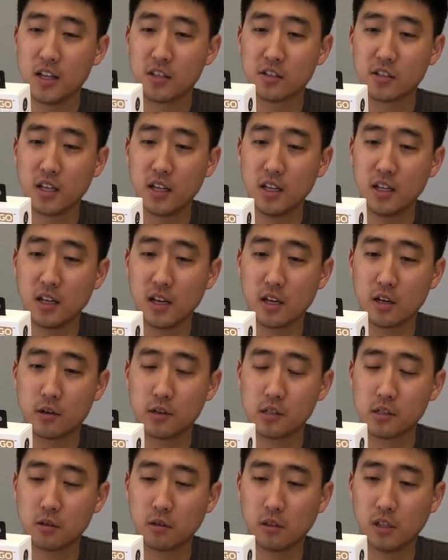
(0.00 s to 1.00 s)
sending a
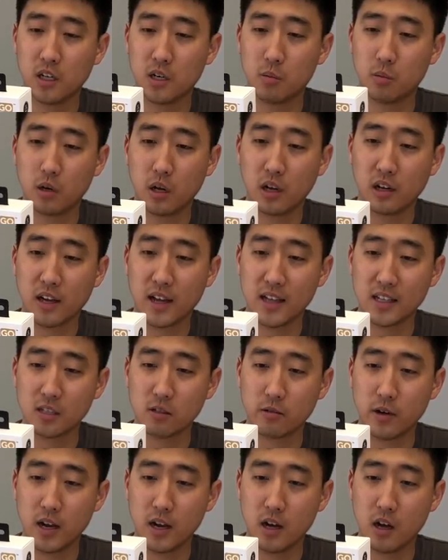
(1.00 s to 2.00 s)
crystal clear
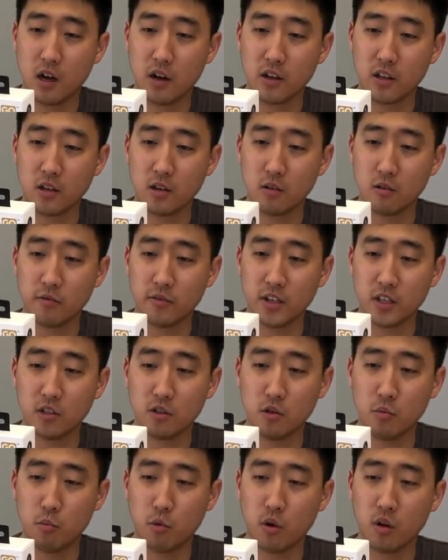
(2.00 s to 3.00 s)
broadcast-grade audio via
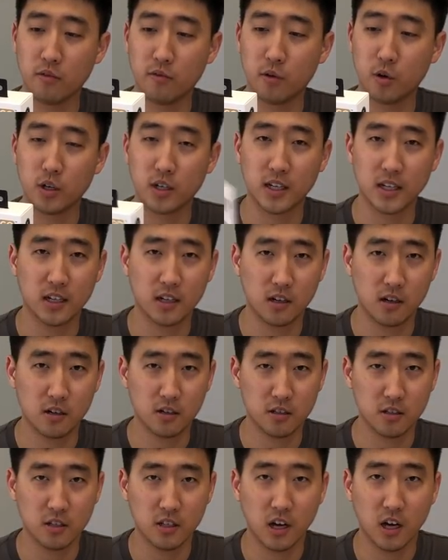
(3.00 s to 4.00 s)
two point four
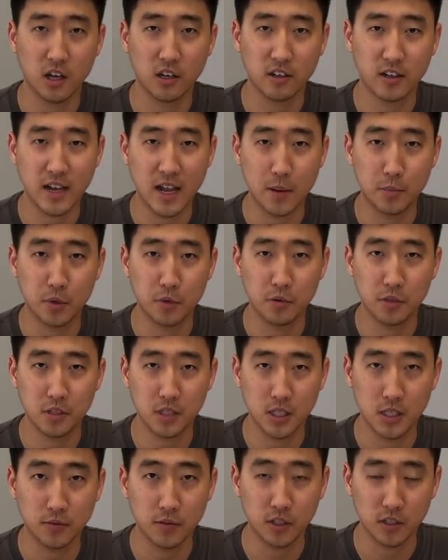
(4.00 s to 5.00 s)
gigahertz to the on-camera
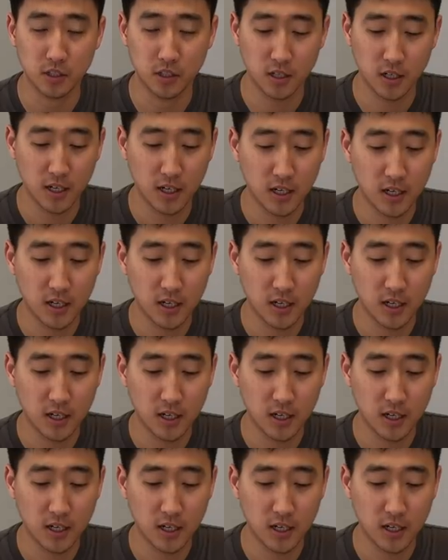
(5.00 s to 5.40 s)
receiver.